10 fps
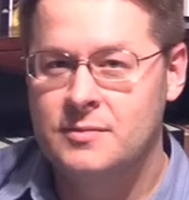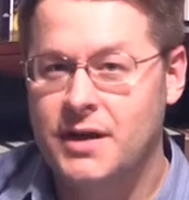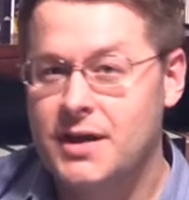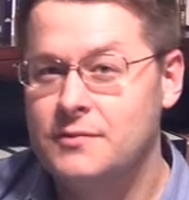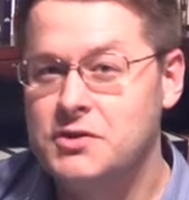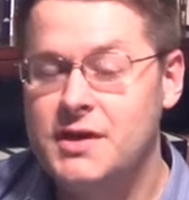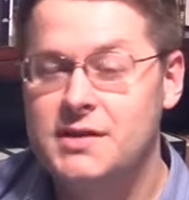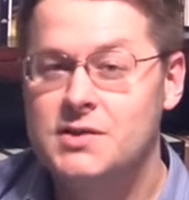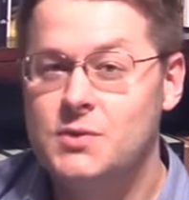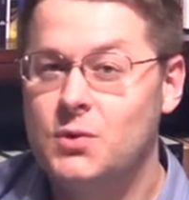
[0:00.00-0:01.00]
My
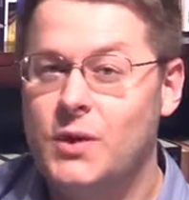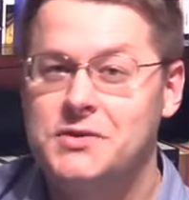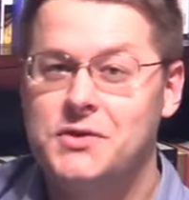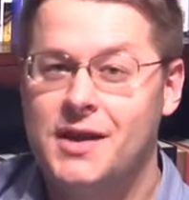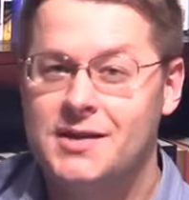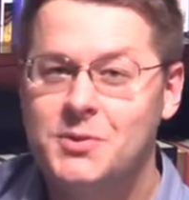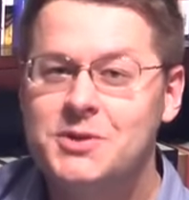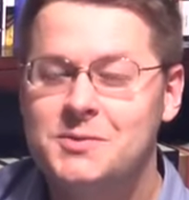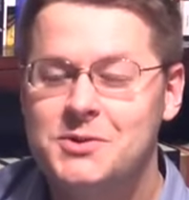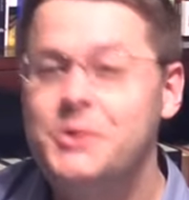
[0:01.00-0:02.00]
conversations with westernized
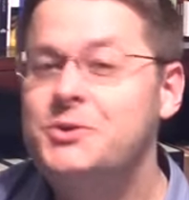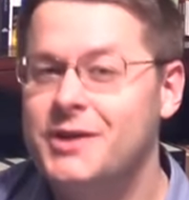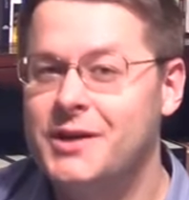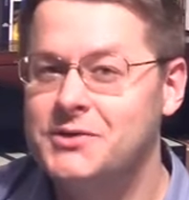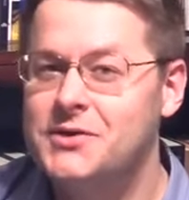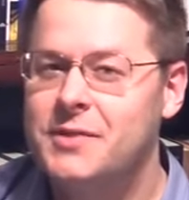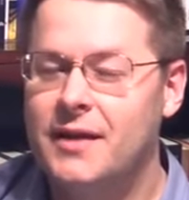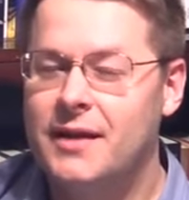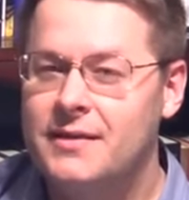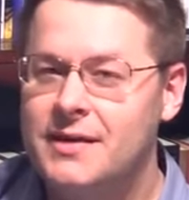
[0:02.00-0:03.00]
Muslims usually go something
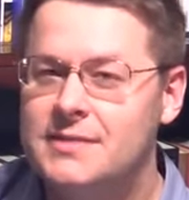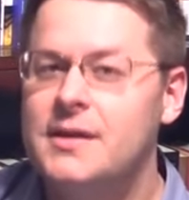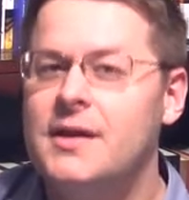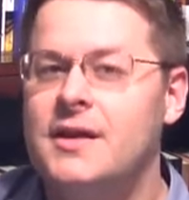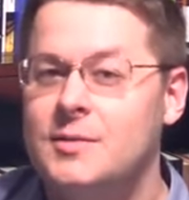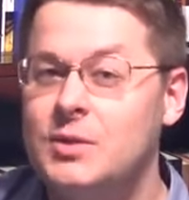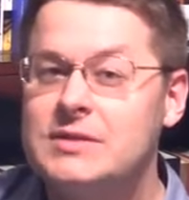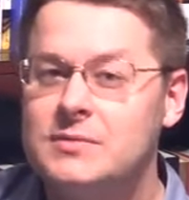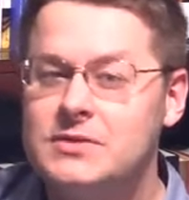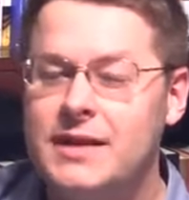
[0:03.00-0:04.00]
like this. The
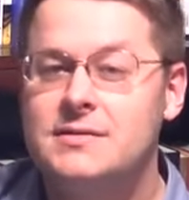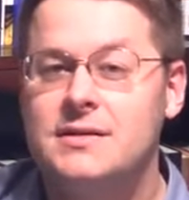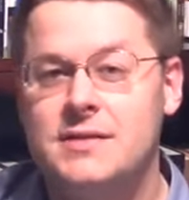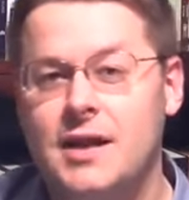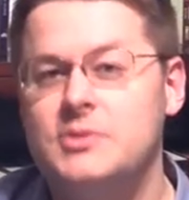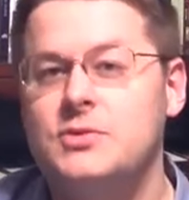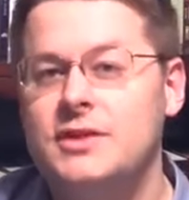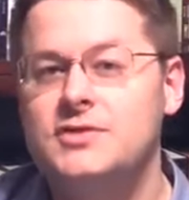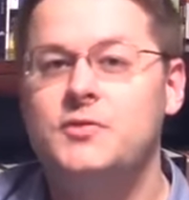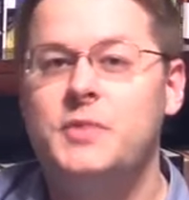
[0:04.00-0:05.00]
Muslim says, "Islam is a
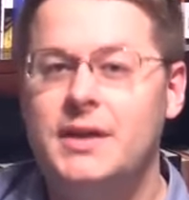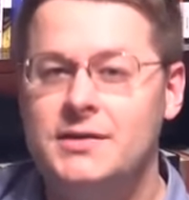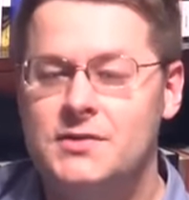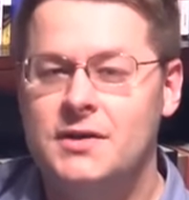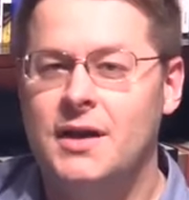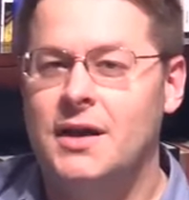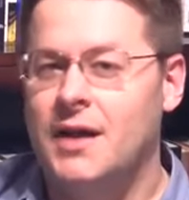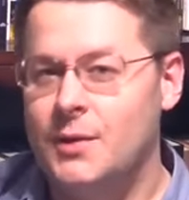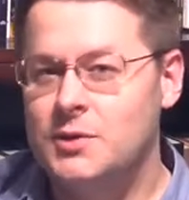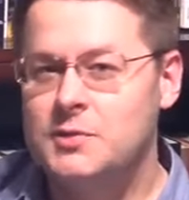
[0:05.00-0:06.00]
religion of peace."
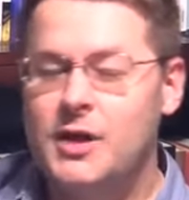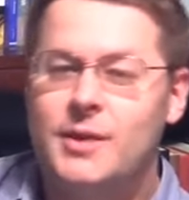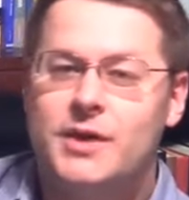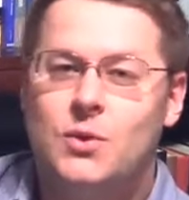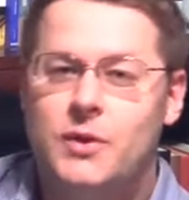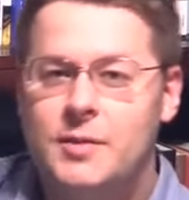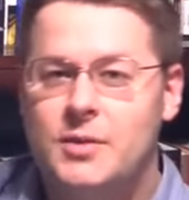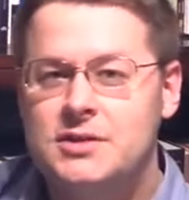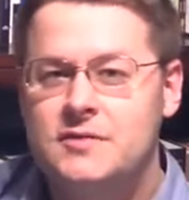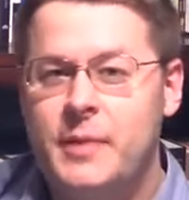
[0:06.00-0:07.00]
I respond by quoting a
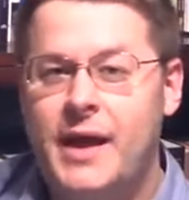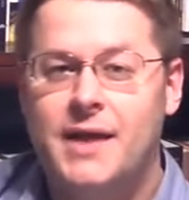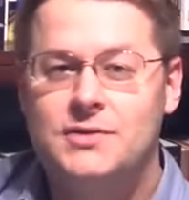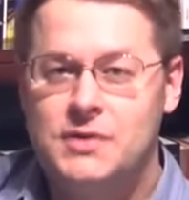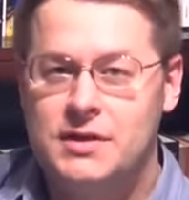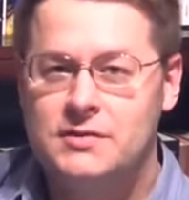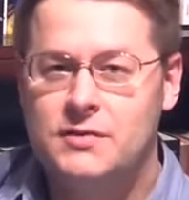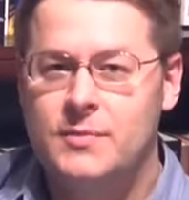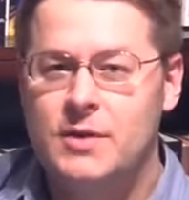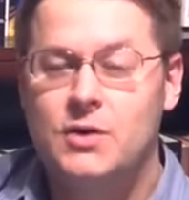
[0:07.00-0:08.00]
bunch of passages
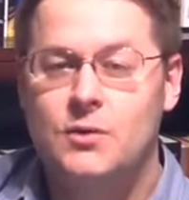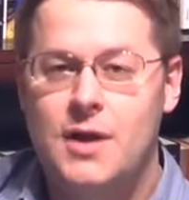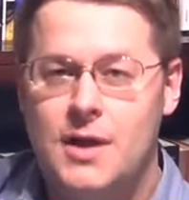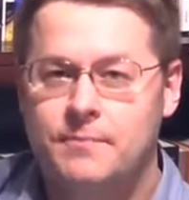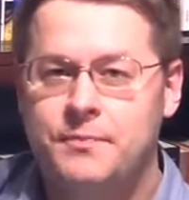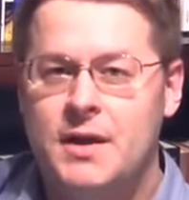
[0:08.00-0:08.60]
from the Quran.